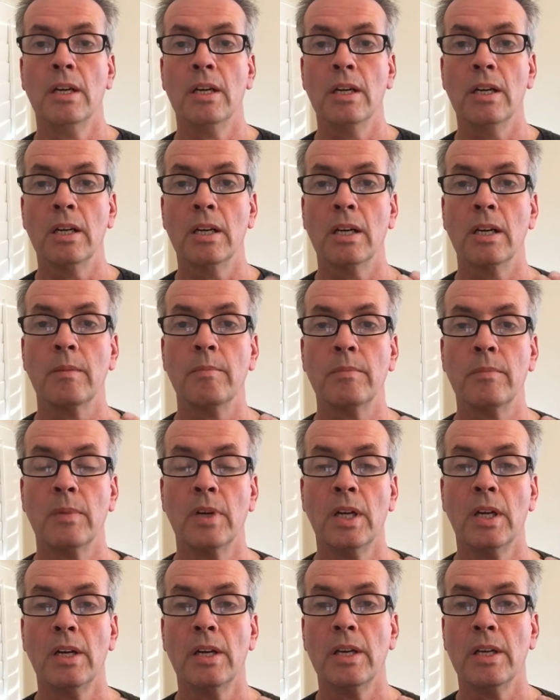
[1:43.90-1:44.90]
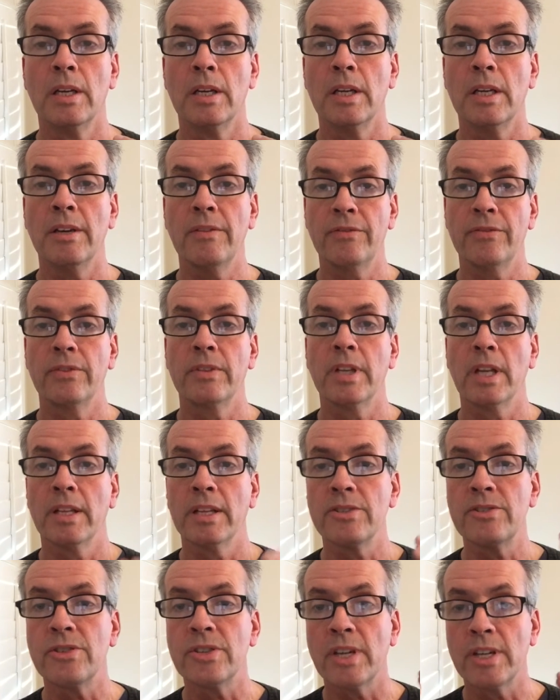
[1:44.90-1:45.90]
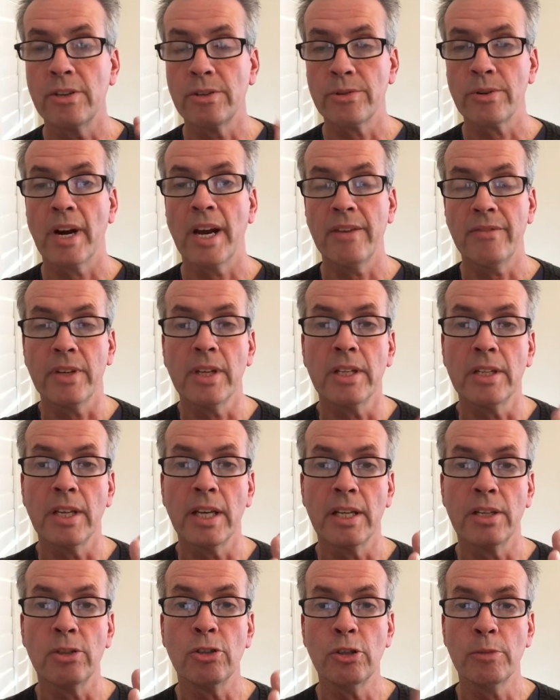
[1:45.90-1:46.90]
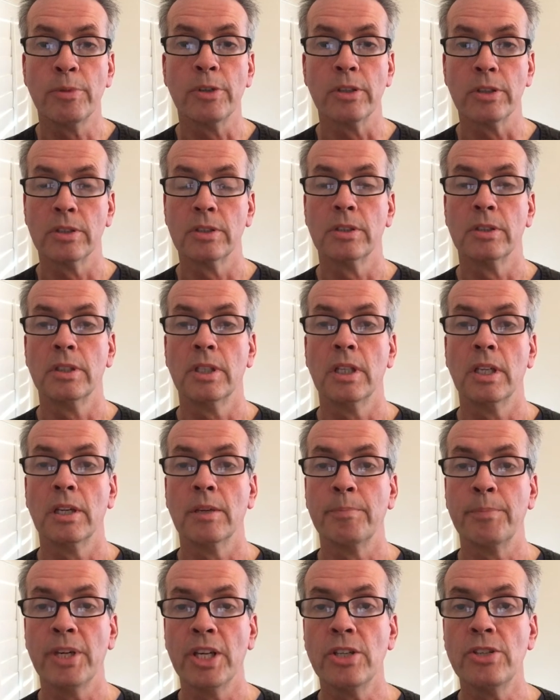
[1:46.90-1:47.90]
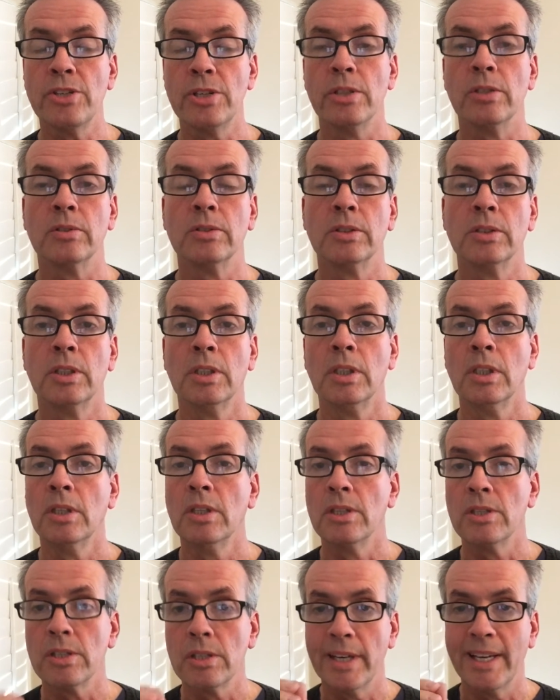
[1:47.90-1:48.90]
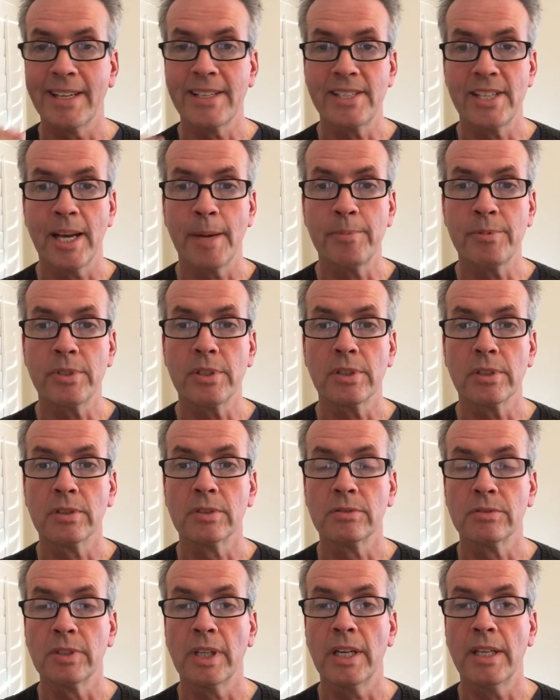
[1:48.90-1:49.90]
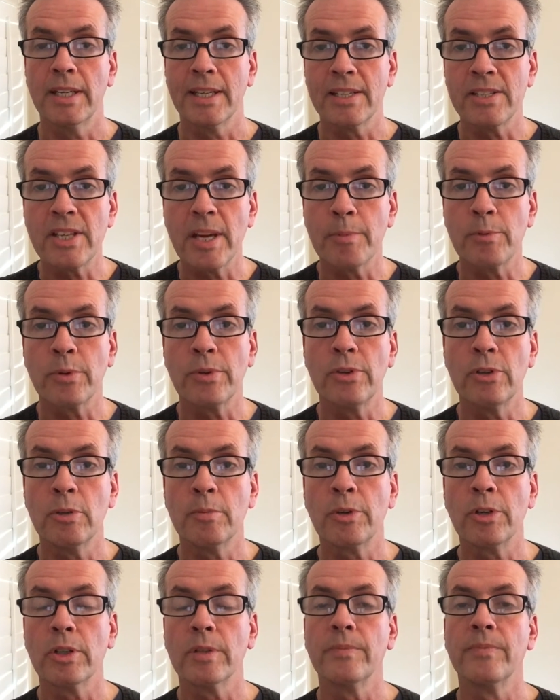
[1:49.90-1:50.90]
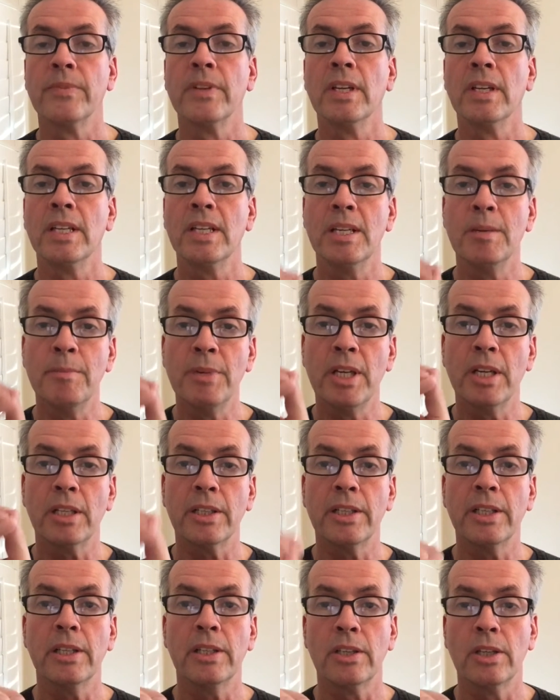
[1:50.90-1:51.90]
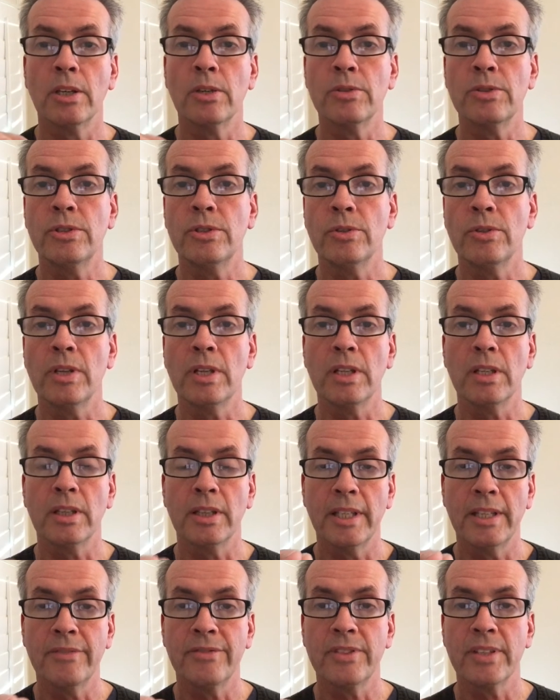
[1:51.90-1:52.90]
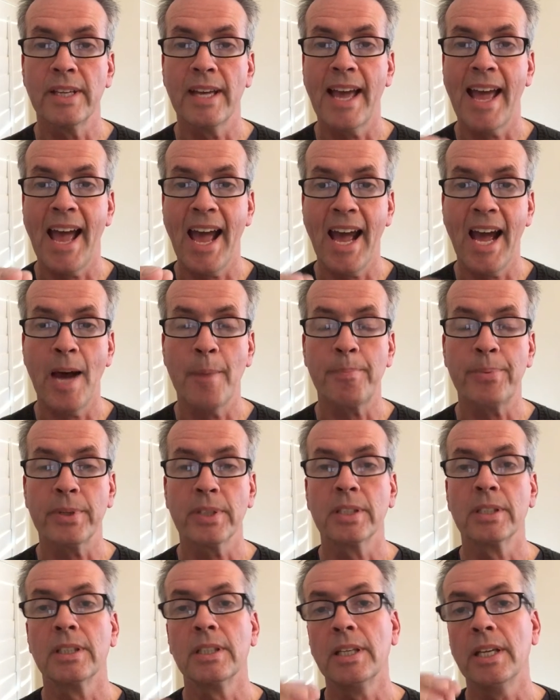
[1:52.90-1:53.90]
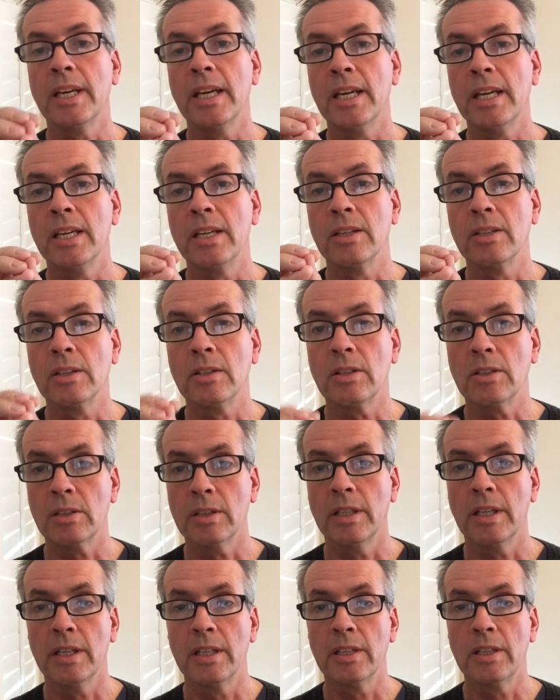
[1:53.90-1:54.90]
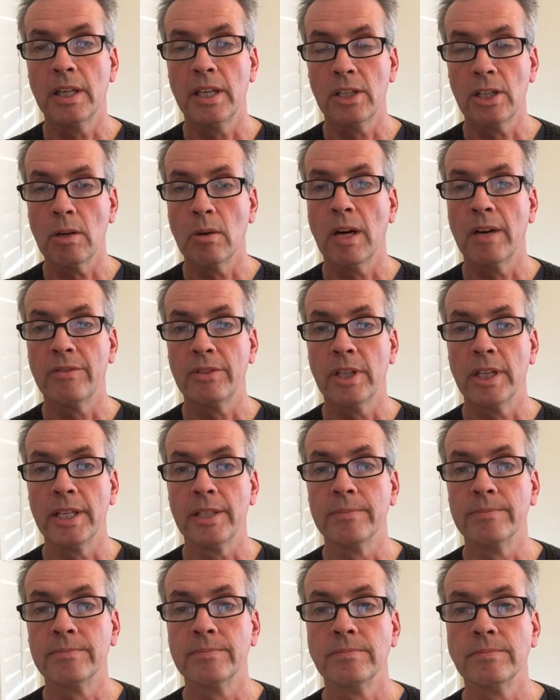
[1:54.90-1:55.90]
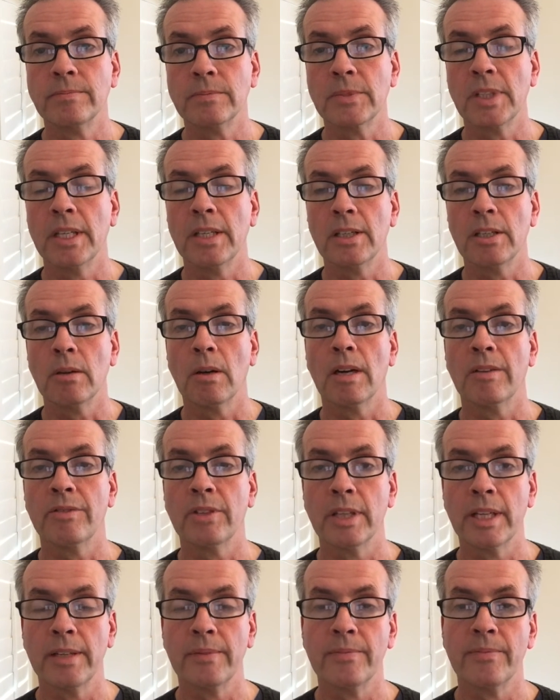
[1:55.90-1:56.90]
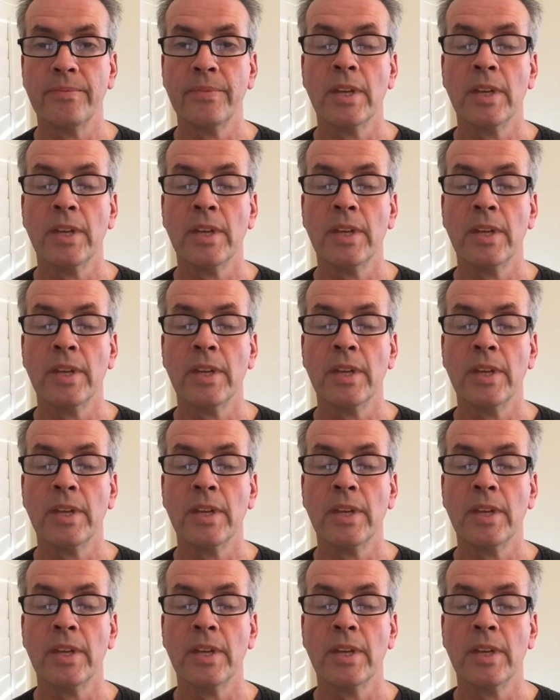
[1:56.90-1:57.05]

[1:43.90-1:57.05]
Um, if now let's just say you're driving and, and Uber uh, pings you, accept right? Accept with Uber, immediately go to the Lyft app and, and, and go offline, okay, go offline.